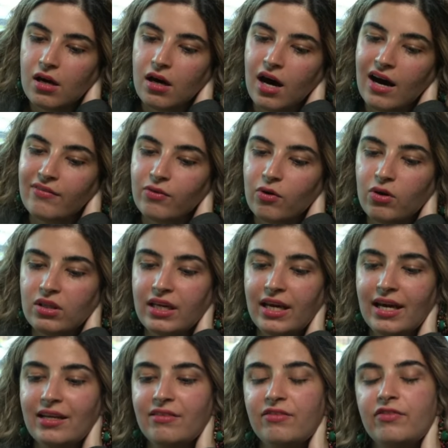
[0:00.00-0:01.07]
I've only
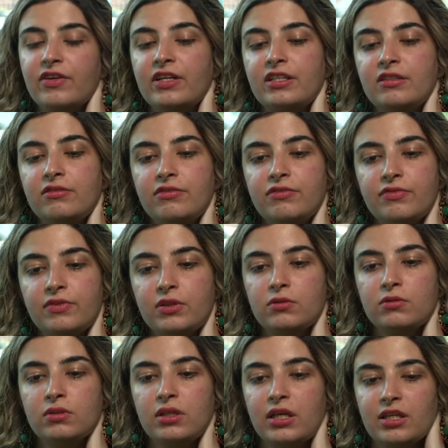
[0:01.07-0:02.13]
had a very
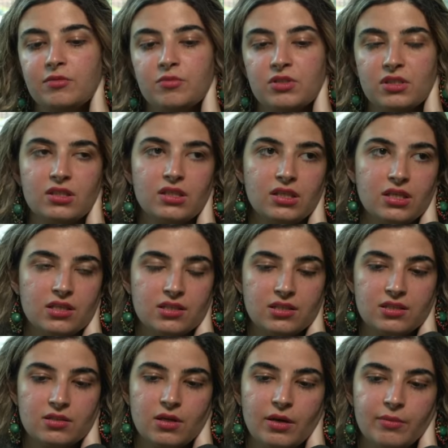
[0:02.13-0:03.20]
few games in
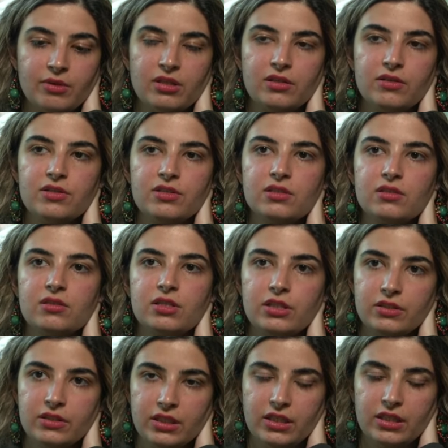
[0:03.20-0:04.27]
this. I mean, there's a
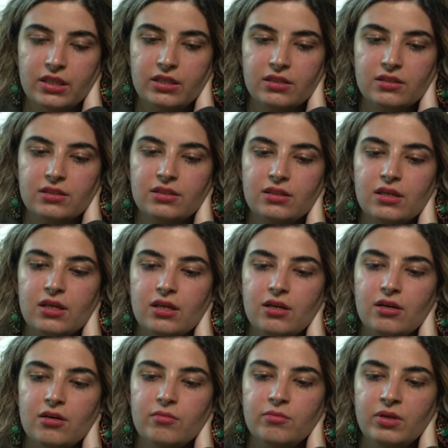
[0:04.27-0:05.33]
theory in it,
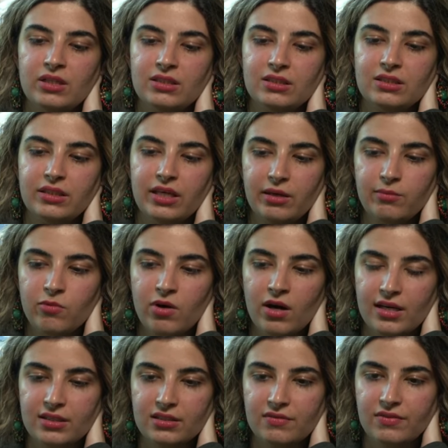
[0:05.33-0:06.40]
but
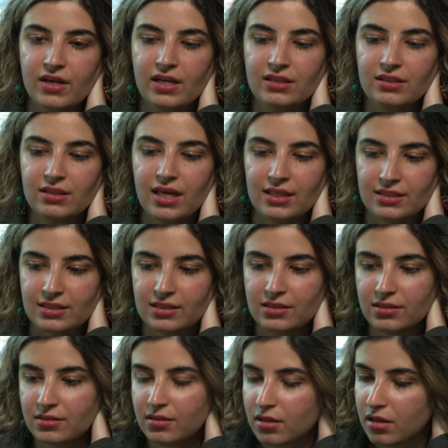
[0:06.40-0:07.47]
game-wise, I've had less.
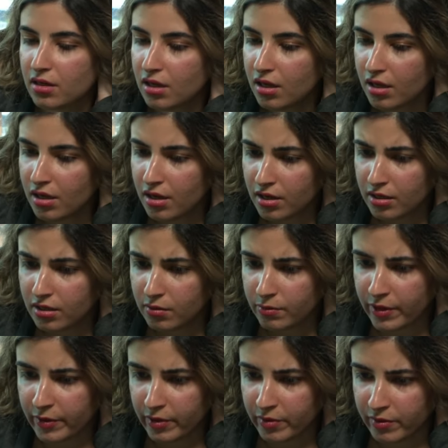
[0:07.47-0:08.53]

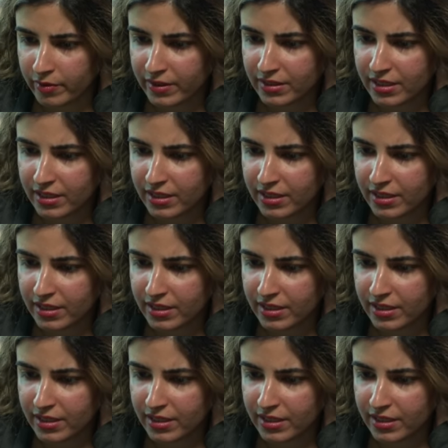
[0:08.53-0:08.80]
Wait, wait, wait,